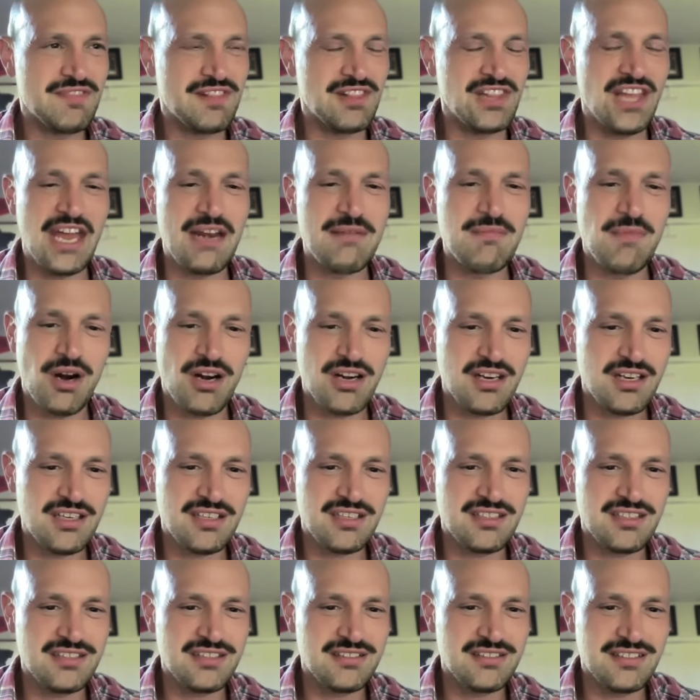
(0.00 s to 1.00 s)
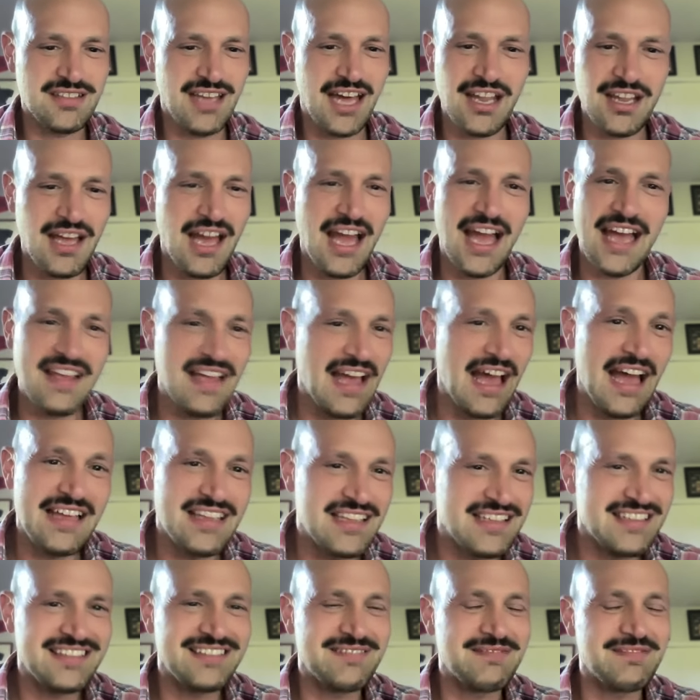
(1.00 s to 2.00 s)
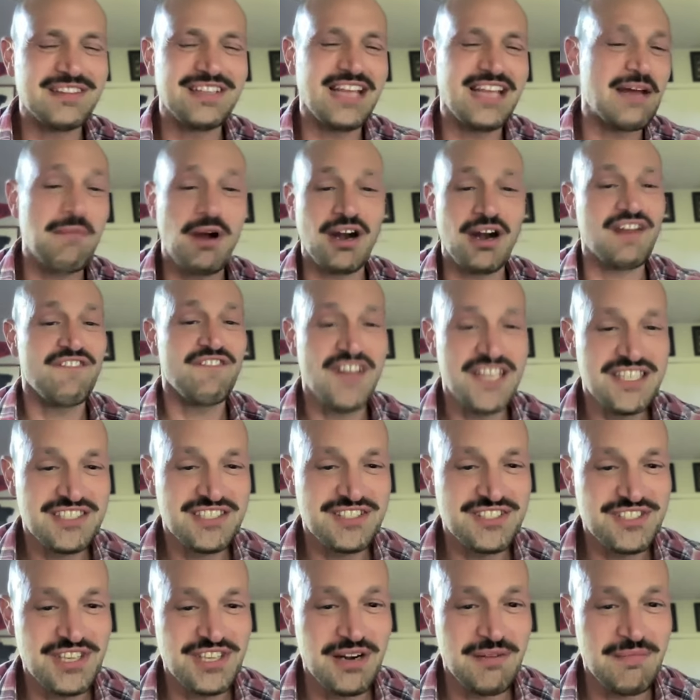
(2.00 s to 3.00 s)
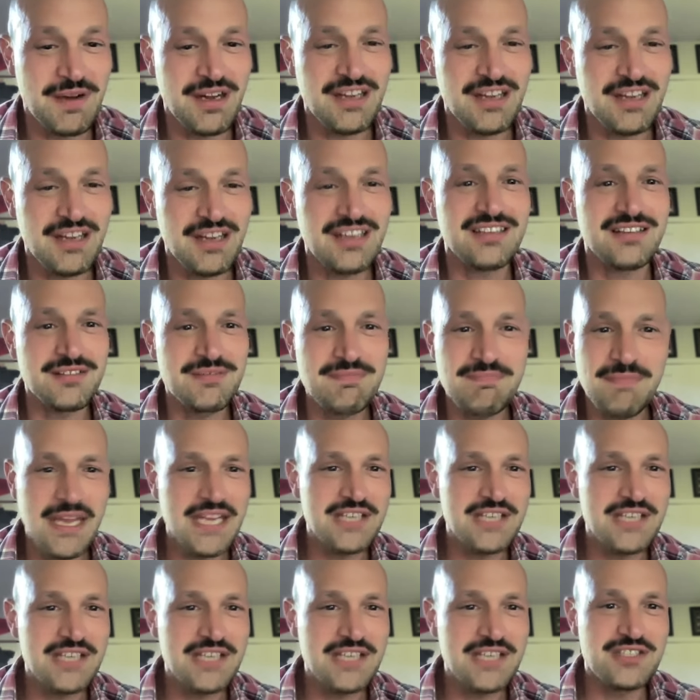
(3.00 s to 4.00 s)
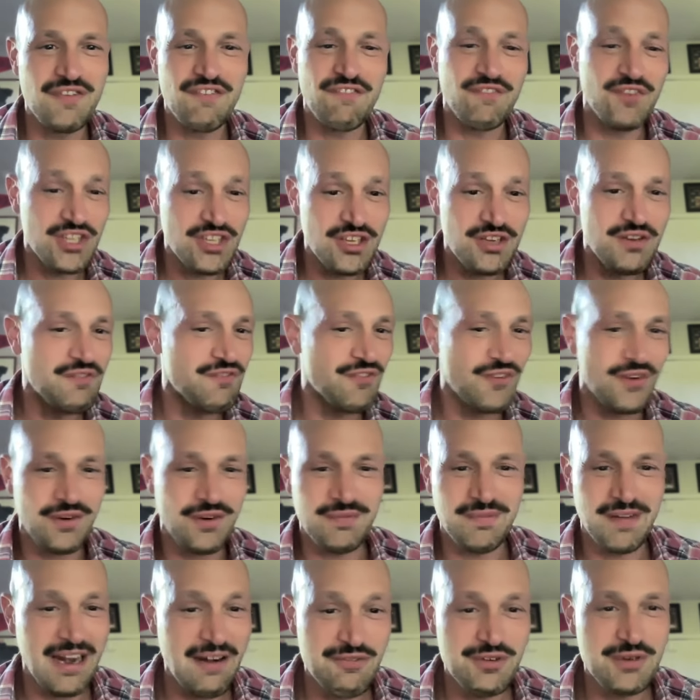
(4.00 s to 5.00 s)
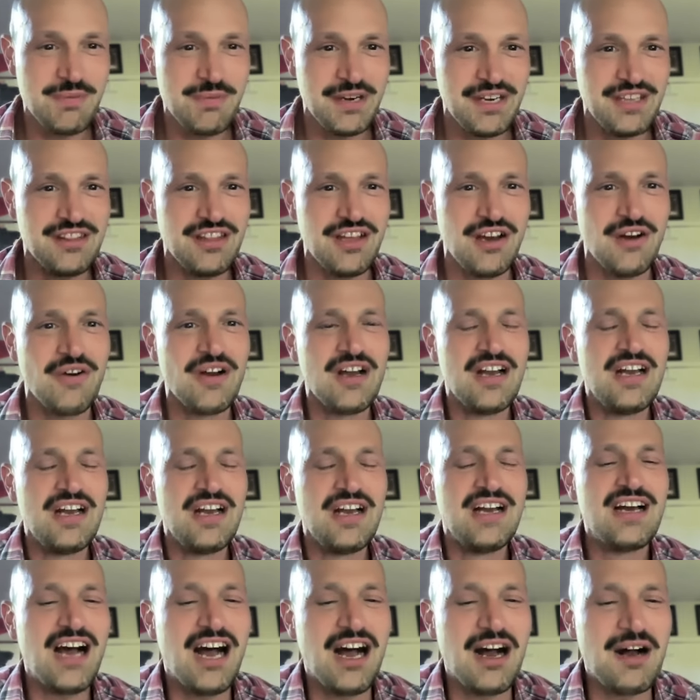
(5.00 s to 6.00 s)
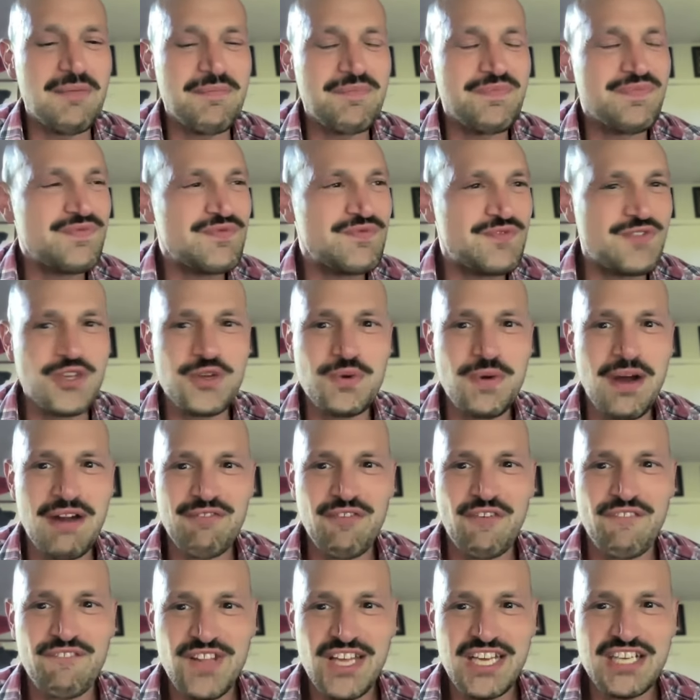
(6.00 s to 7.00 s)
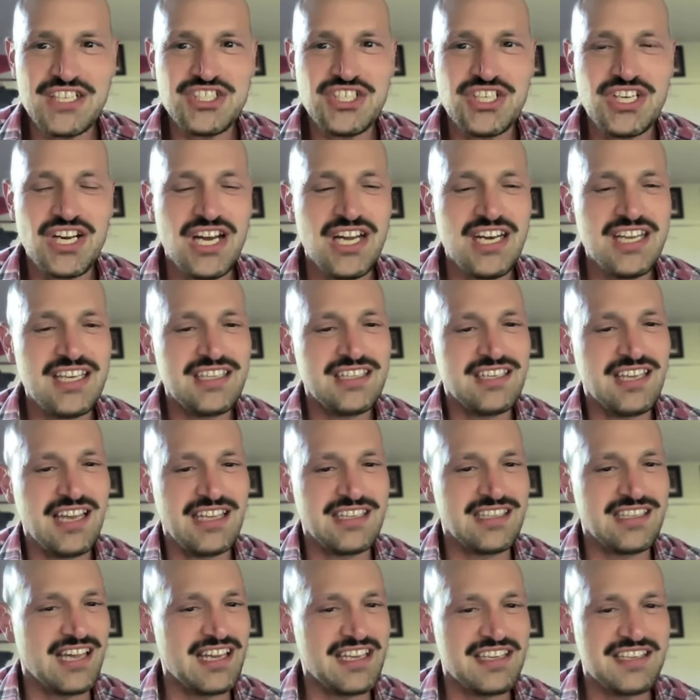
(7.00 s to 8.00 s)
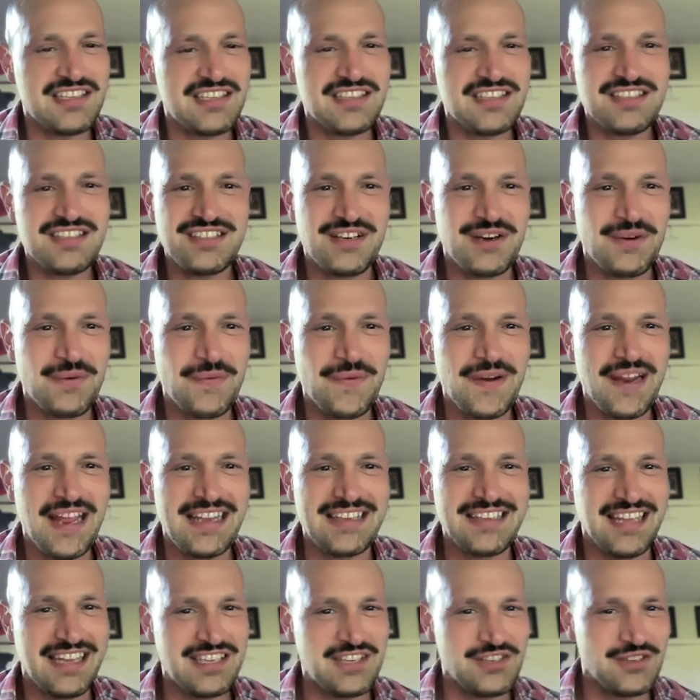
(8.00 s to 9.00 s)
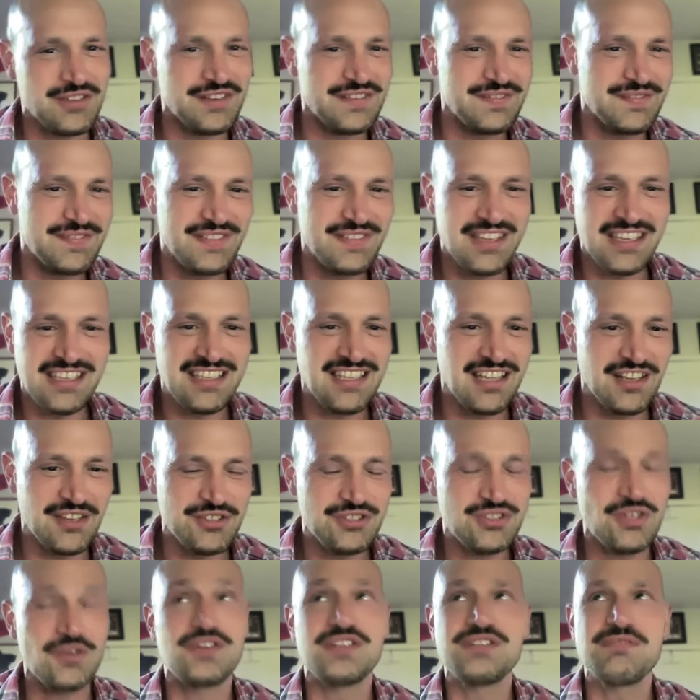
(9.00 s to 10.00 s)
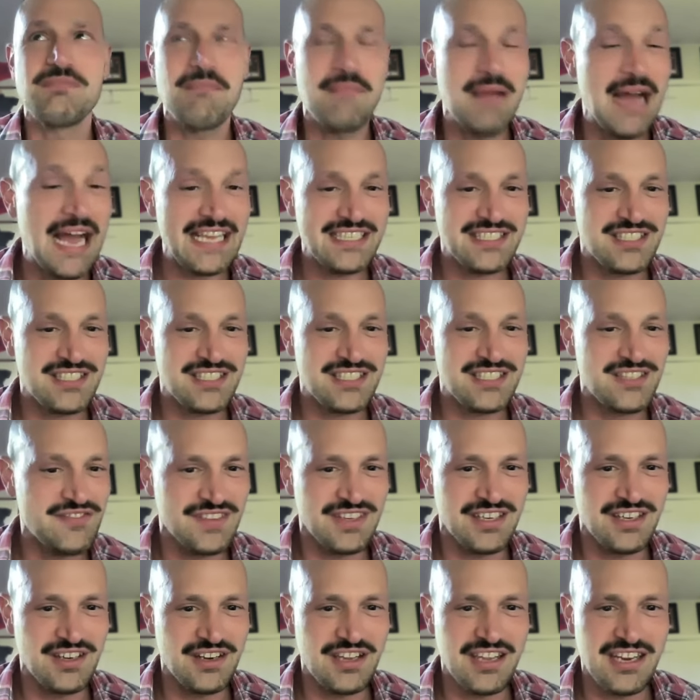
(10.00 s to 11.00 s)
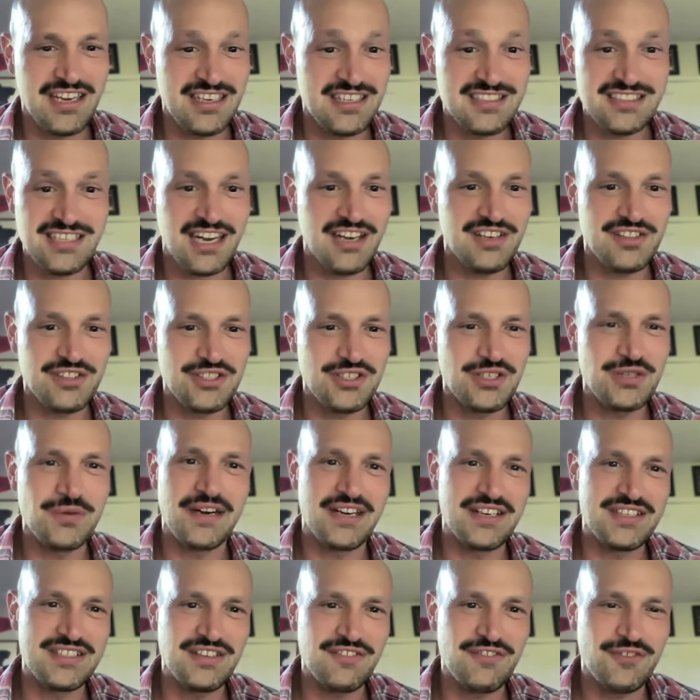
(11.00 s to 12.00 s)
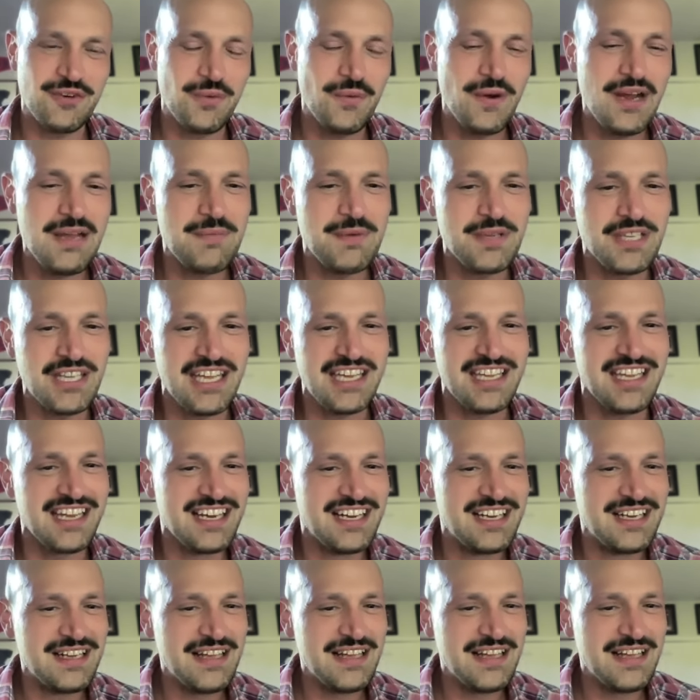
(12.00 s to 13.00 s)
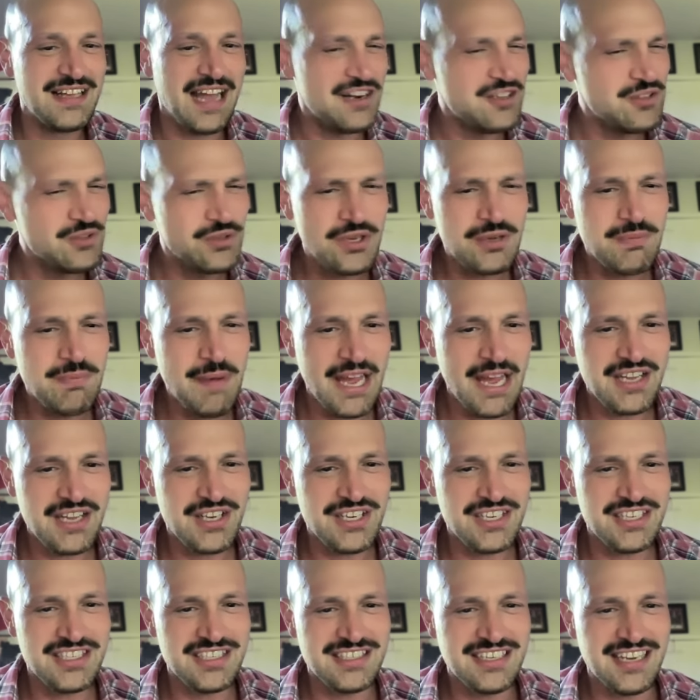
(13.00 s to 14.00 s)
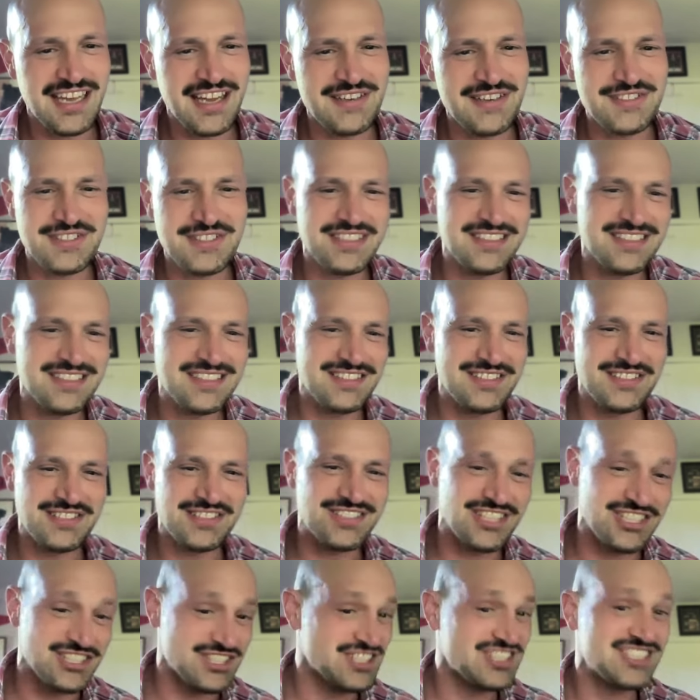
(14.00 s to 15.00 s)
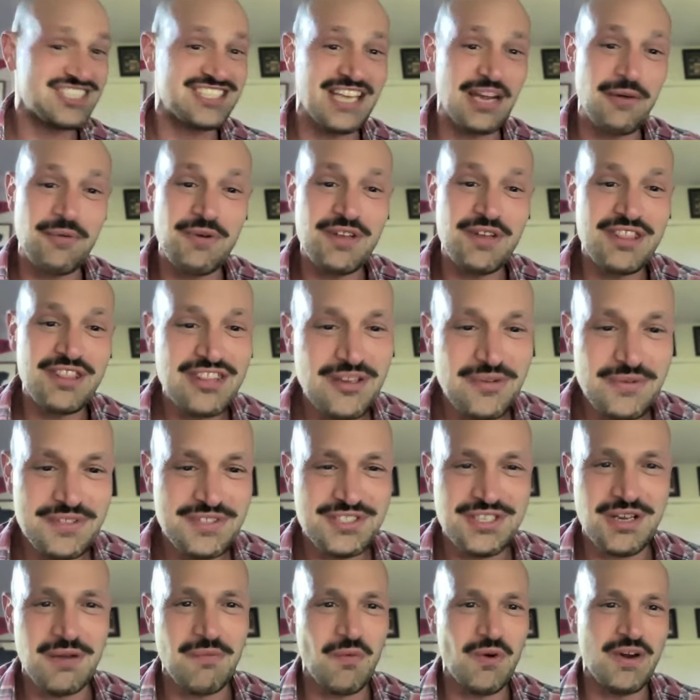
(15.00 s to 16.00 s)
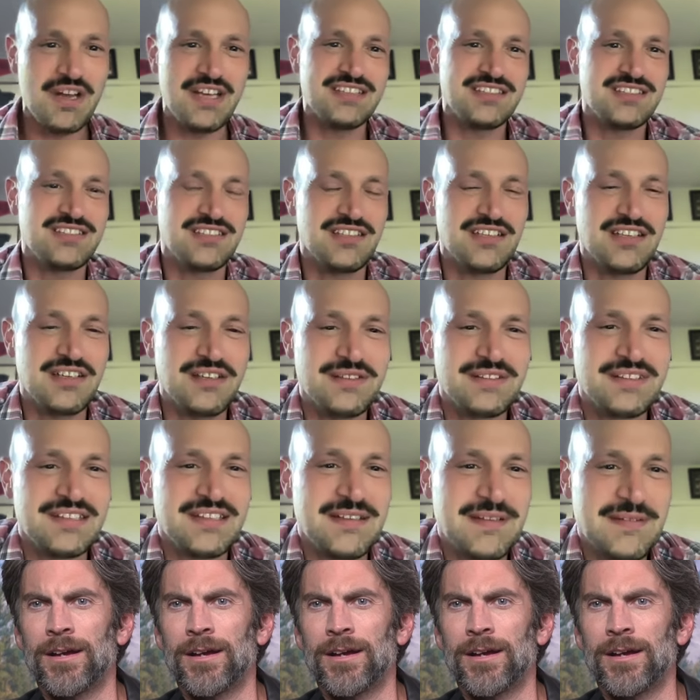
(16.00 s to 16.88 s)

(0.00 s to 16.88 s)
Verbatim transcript: landmark, uh, uh, landmark events in cinema, major mm-hmm. movie for you, for everybody though. Um, yeah. Do you have reflection on it? And like, you know, yeah. and like you're like Yellowstone is massive in an, in an entirely new era, different way, but like, mm-hmm. how do you look back on it? How does it, does it, does it stay with you in some ways, you know?